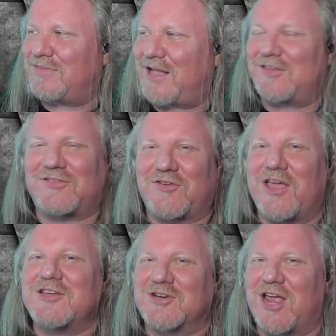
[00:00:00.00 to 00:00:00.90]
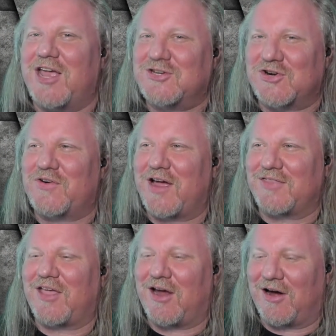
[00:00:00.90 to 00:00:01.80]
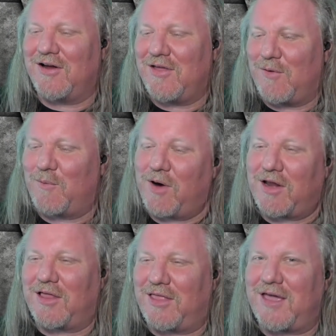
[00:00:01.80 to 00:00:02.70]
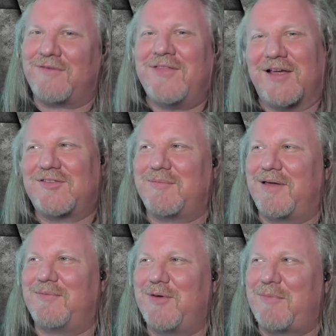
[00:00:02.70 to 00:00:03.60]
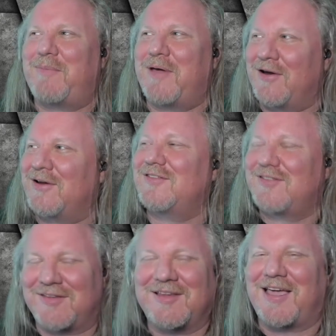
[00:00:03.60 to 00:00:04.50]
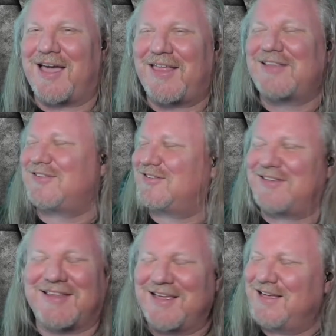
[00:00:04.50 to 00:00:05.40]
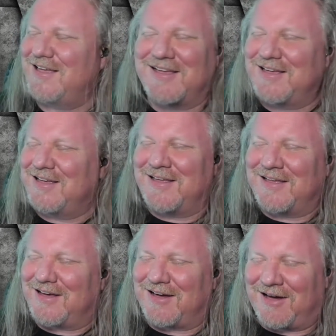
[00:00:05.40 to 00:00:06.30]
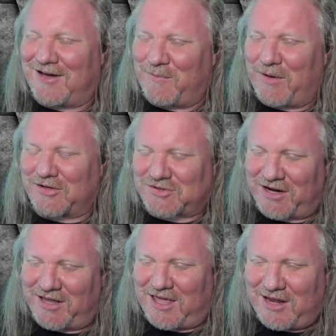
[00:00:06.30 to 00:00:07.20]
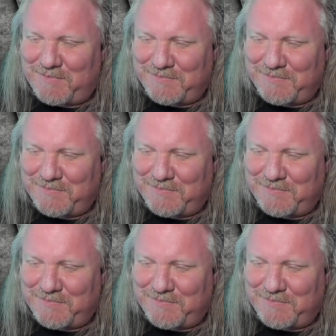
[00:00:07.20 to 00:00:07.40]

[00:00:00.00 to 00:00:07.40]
That's stranger danger right there. Where do you live? Next to my, with my parents. Yeah, that's, well-trained kid.